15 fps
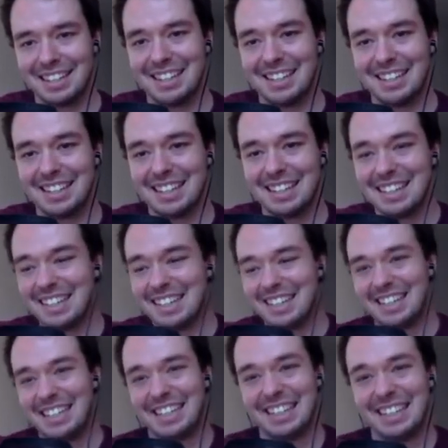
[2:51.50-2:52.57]

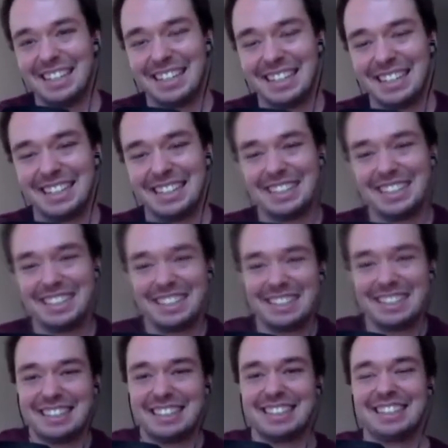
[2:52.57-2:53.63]

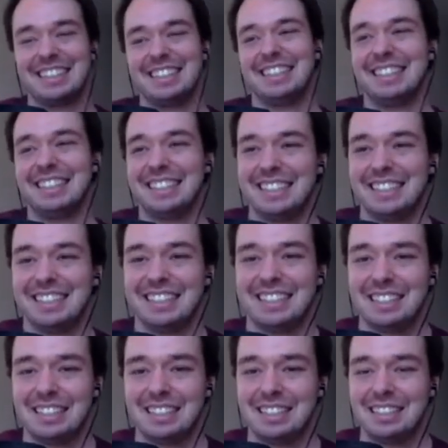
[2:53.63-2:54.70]

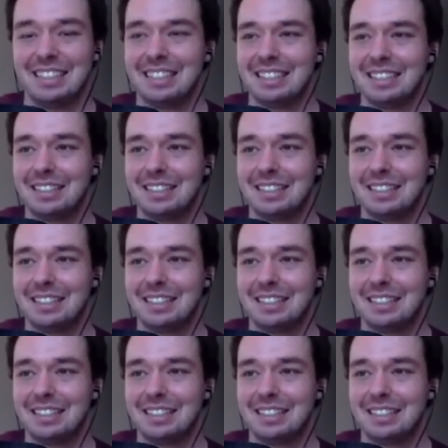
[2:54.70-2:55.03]
No words are spoken by the person on screen.